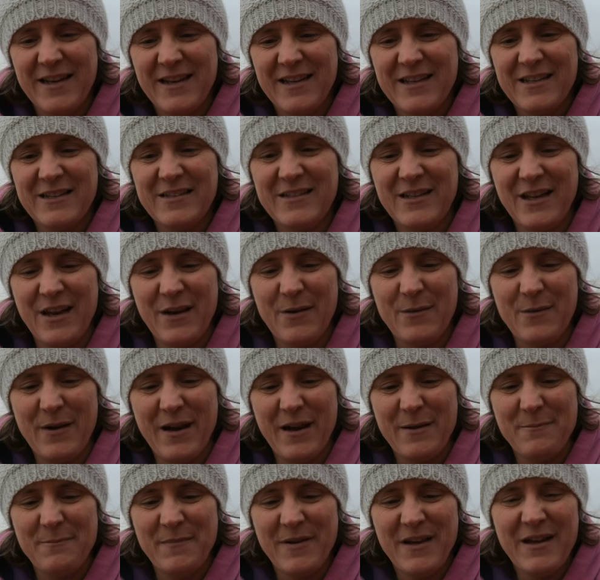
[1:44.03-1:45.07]
So
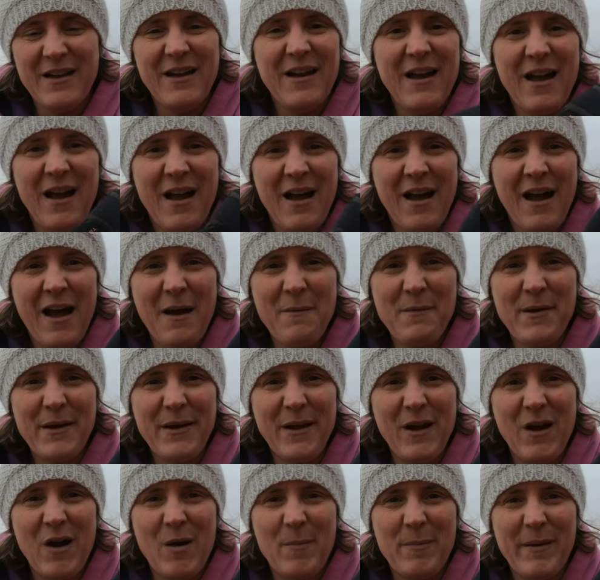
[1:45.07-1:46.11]
I'm going to
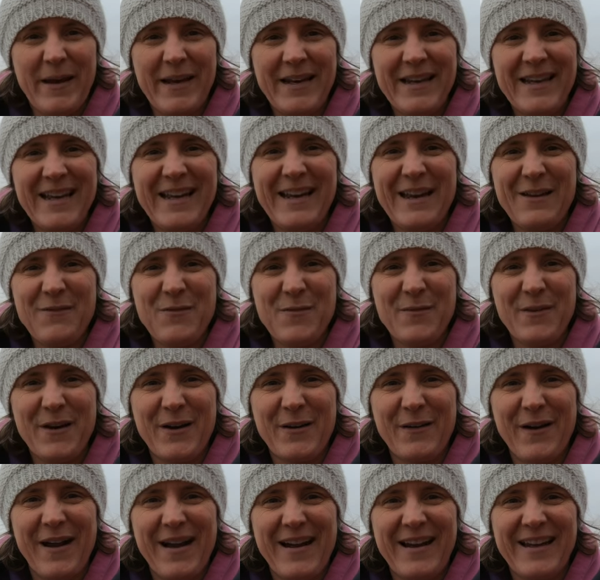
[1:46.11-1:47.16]
hop in and give them a
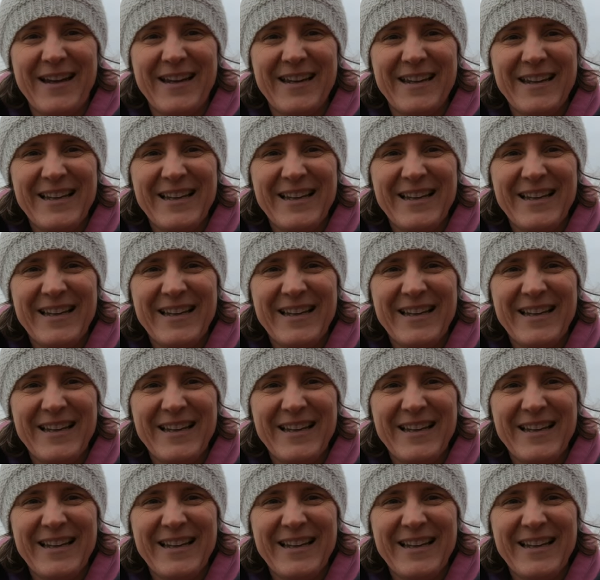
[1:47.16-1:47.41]
crack.